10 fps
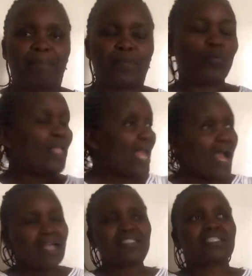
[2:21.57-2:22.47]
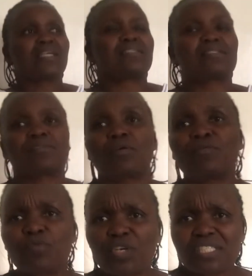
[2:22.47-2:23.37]
We are anxious
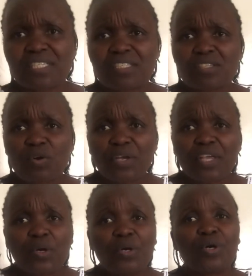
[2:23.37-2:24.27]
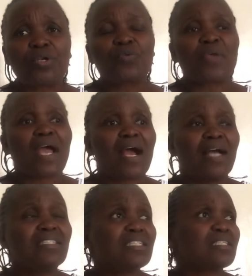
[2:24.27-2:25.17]
of what is going on. We are
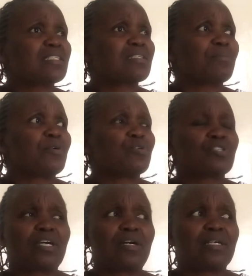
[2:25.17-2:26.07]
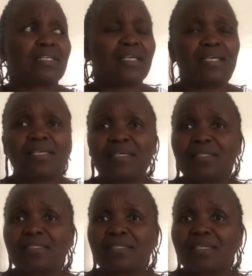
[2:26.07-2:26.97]
anxious about our
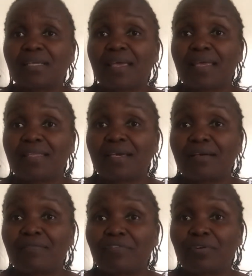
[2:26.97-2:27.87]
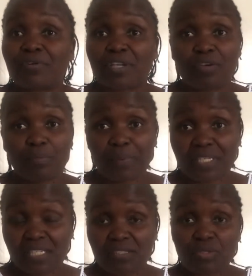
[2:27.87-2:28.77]
kids in Kenya for
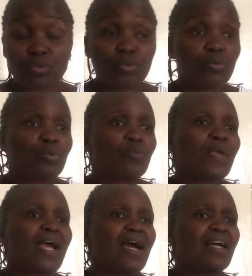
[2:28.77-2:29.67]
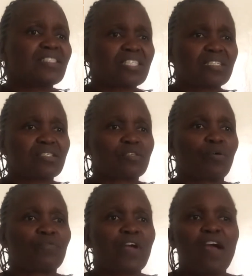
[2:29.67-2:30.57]
reopening school. We are anxious
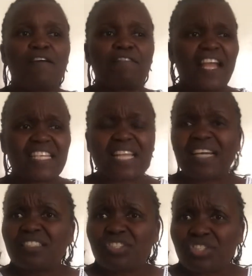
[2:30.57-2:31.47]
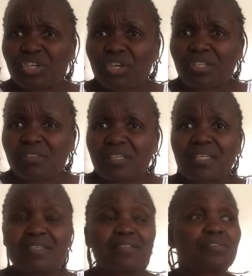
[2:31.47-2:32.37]
of financial
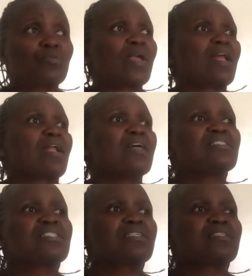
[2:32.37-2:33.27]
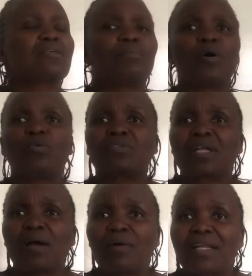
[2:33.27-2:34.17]
things. We are anxious about
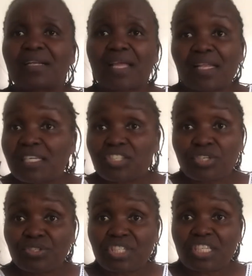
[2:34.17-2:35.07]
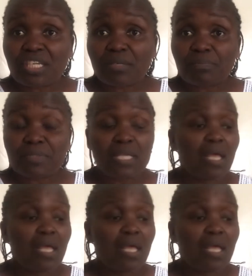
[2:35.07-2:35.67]
our relationships.